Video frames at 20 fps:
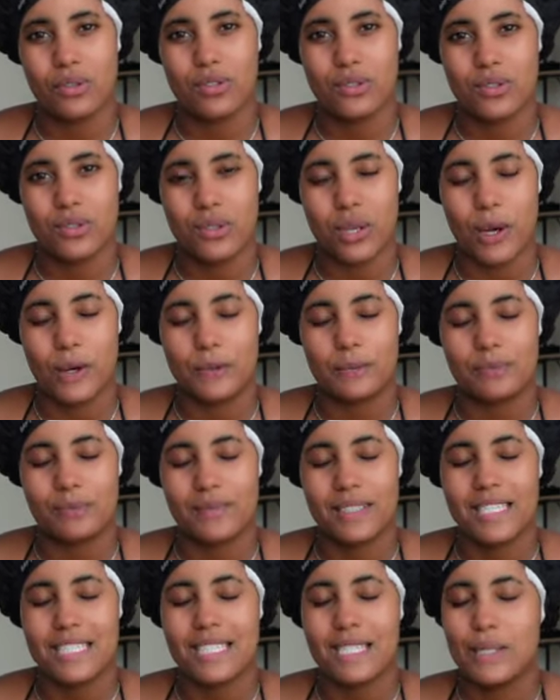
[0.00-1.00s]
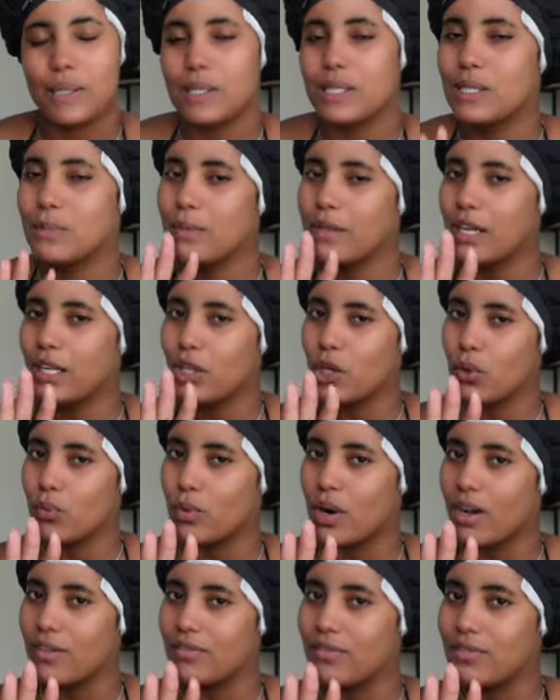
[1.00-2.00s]
So it's been a little
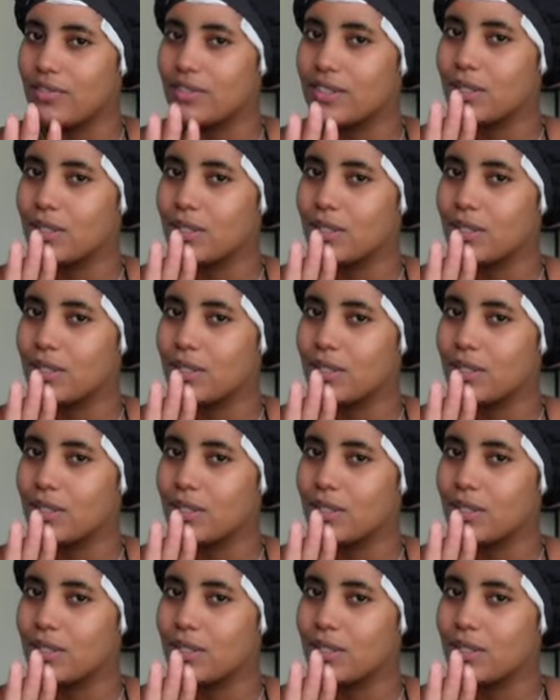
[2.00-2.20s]
rough.